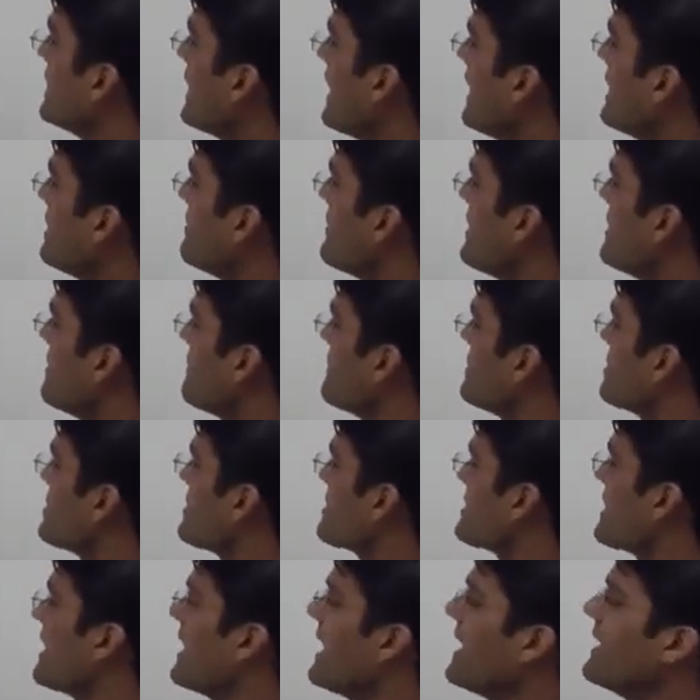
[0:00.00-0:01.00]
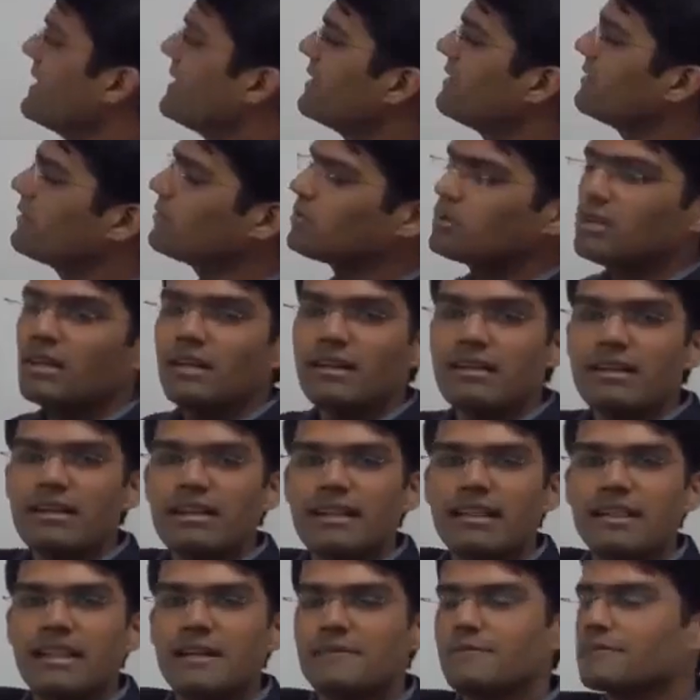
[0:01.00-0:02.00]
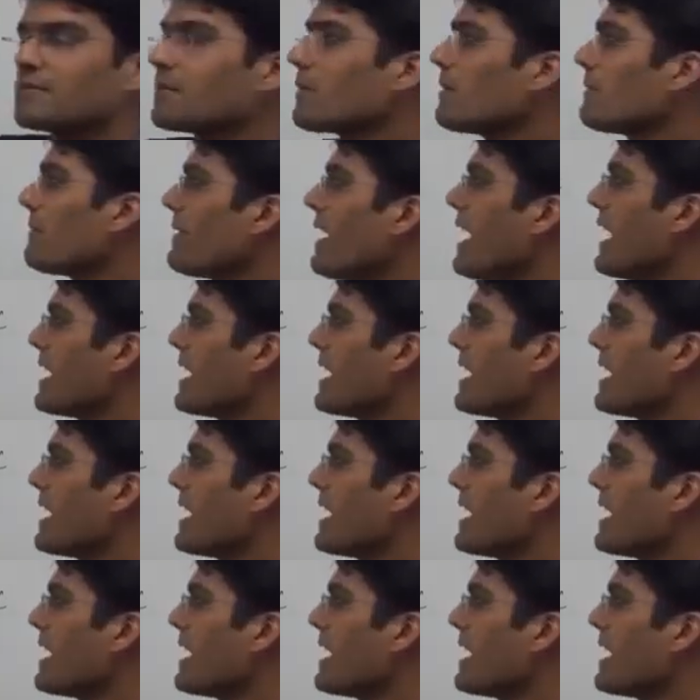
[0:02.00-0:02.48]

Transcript: the element which is 8 to the left of